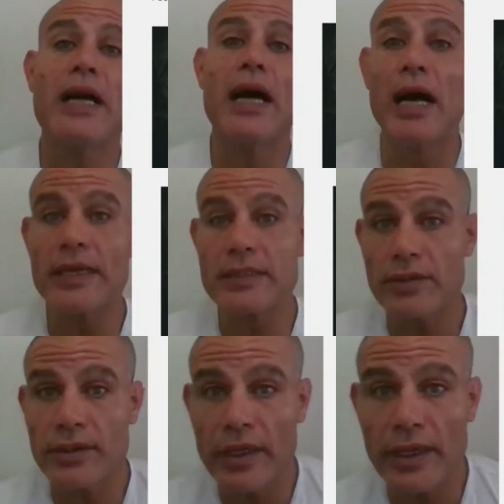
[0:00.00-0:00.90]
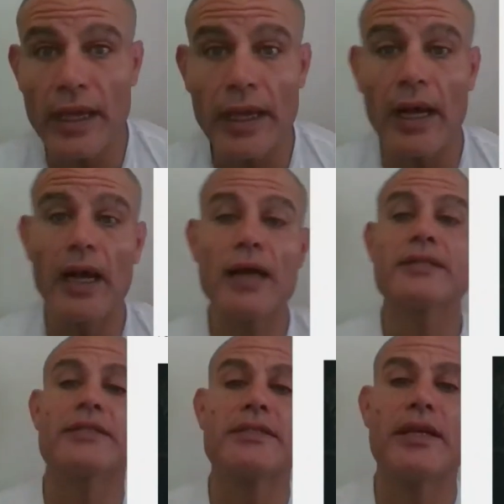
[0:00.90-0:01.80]
one is eyes, okay?
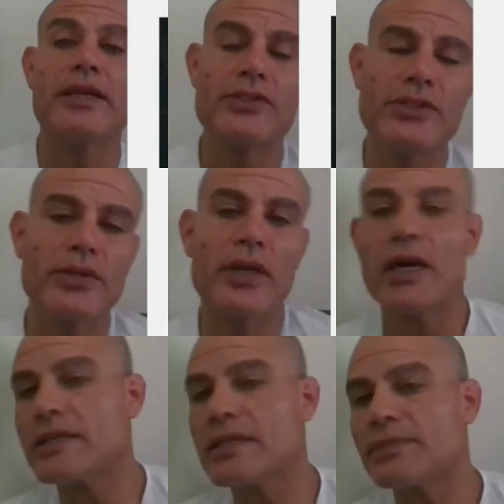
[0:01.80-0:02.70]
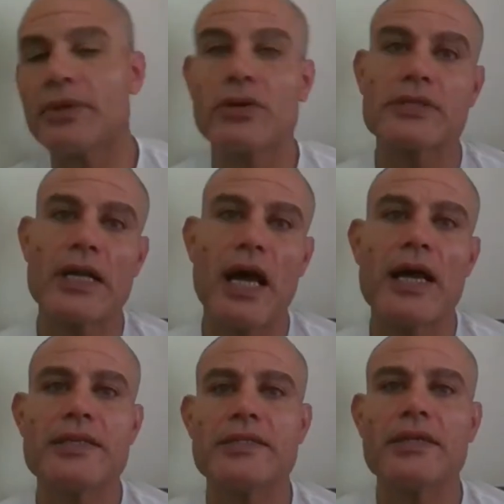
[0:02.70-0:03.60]
Eyes, I say to you guys, because
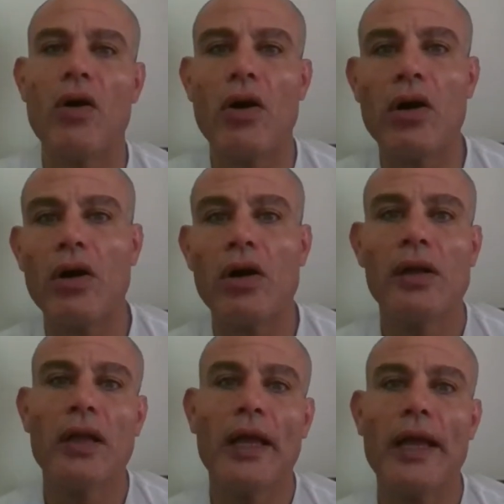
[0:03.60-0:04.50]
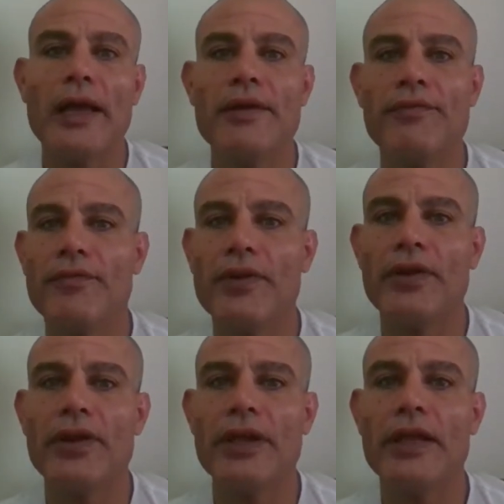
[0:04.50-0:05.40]
eyes are a
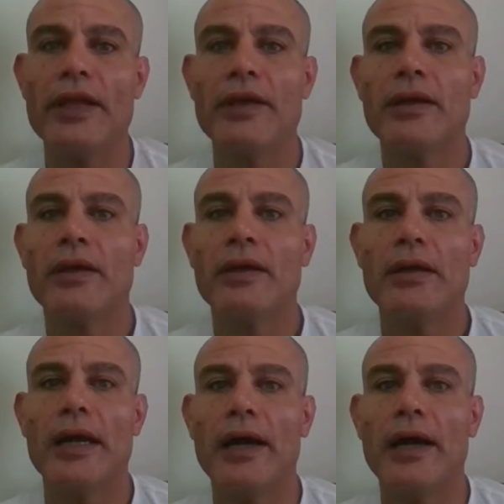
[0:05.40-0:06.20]
very